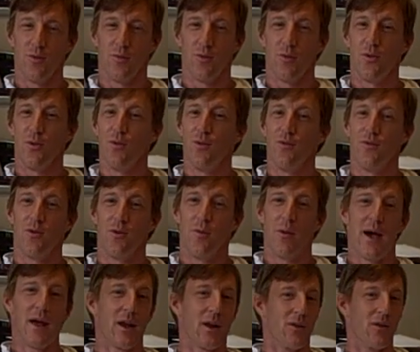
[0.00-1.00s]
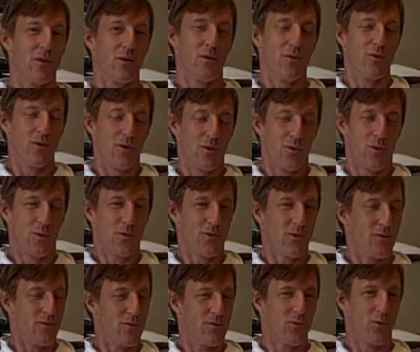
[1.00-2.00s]
improve dramatically over the
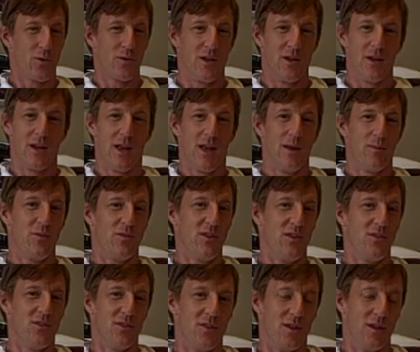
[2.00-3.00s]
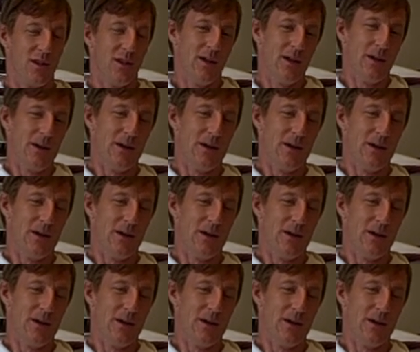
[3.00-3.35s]
course of a 14-game season, and